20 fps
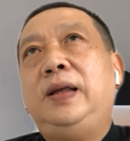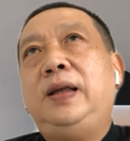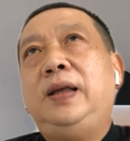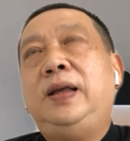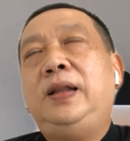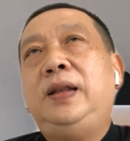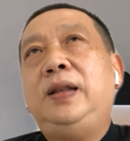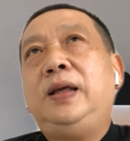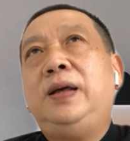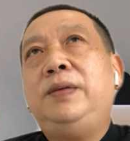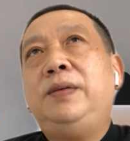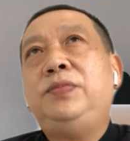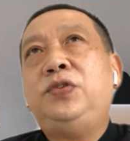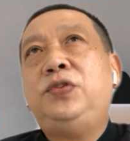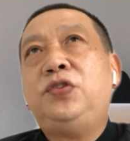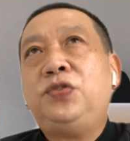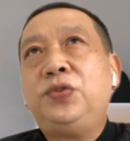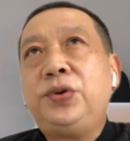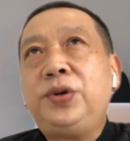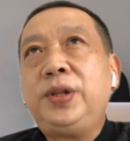and I'm
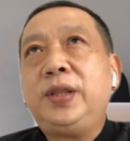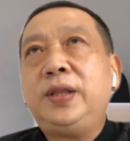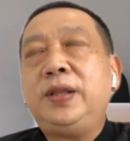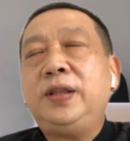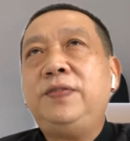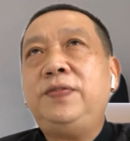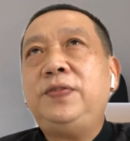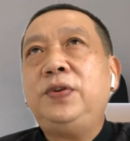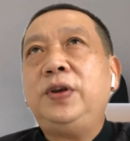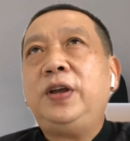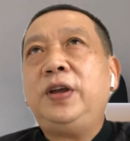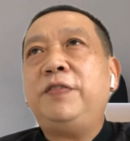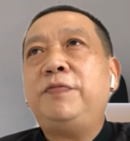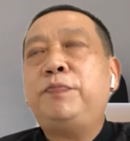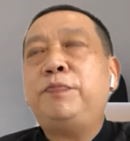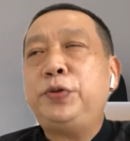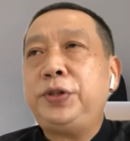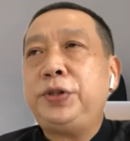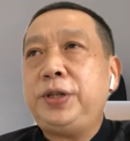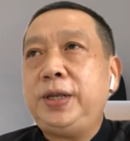sure that if you have
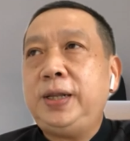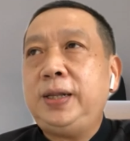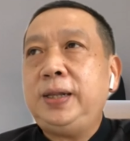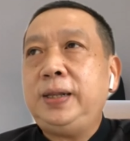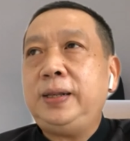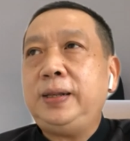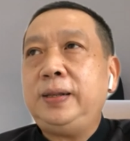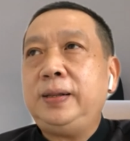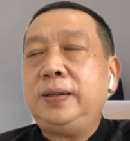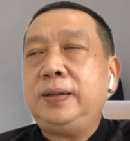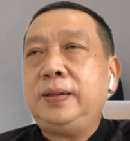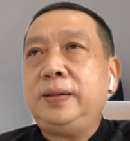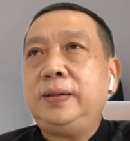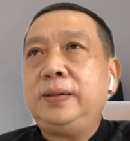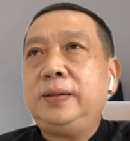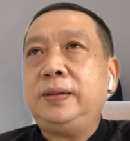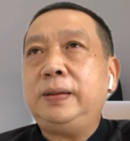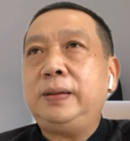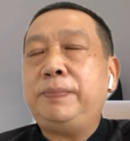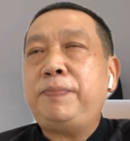put in
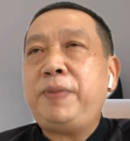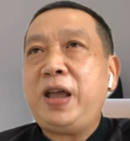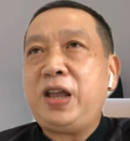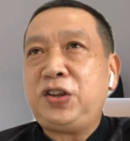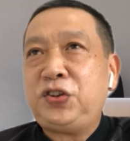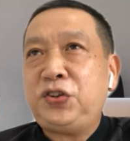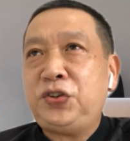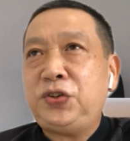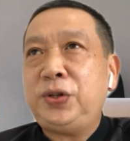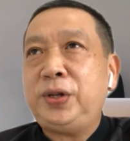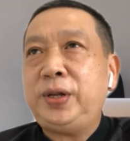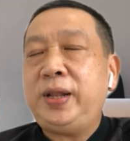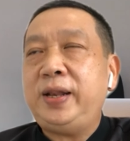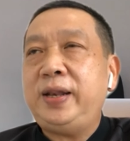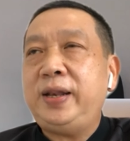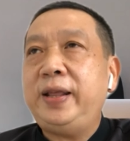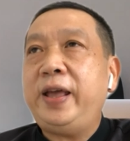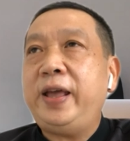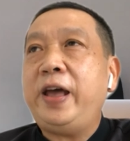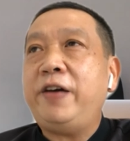the passion
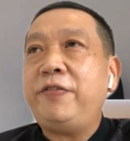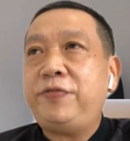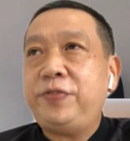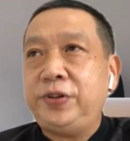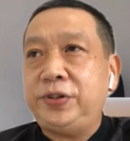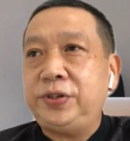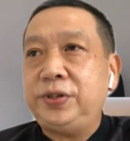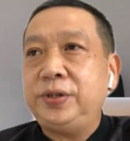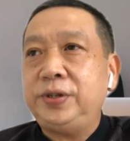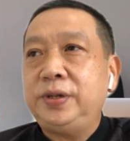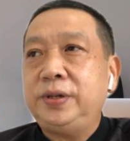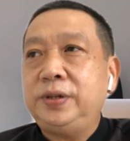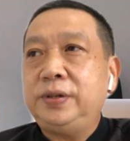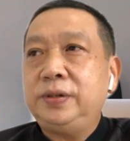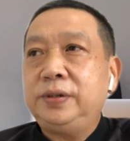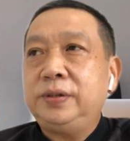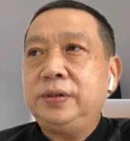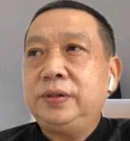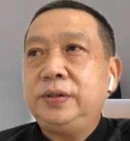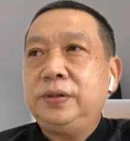and the effort,
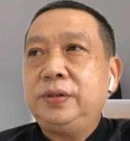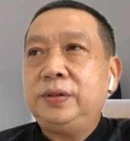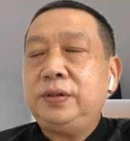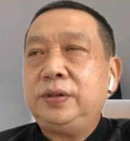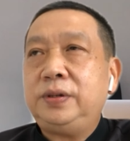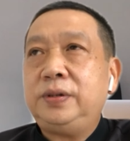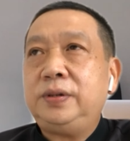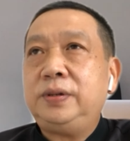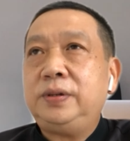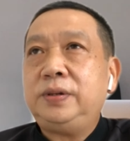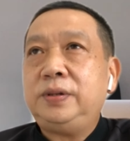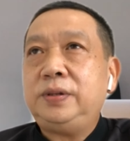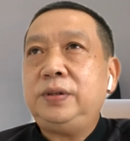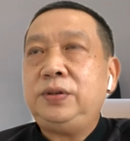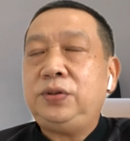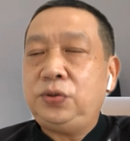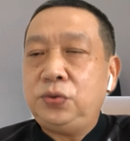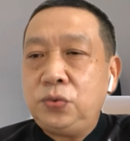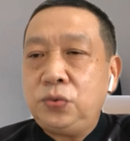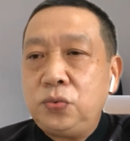uh,
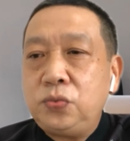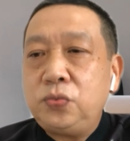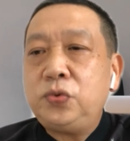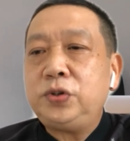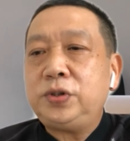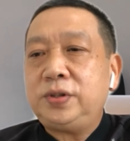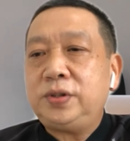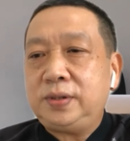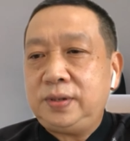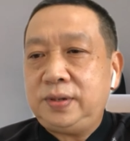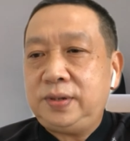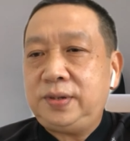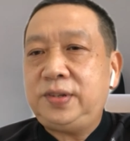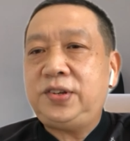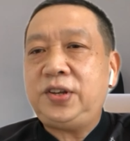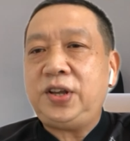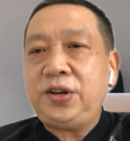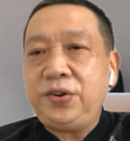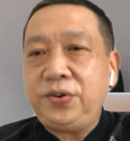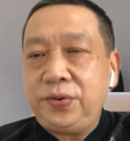you would
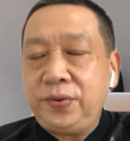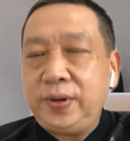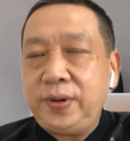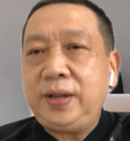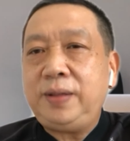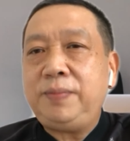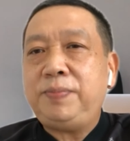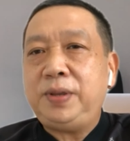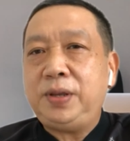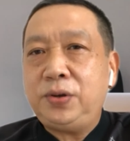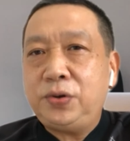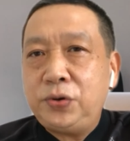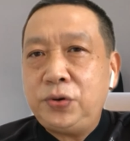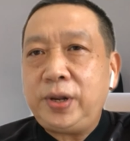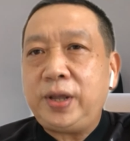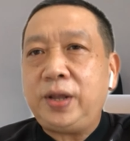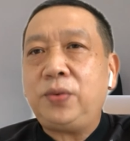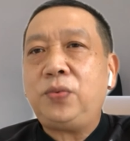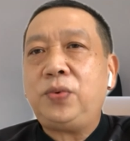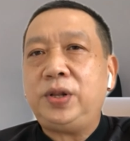generally be good at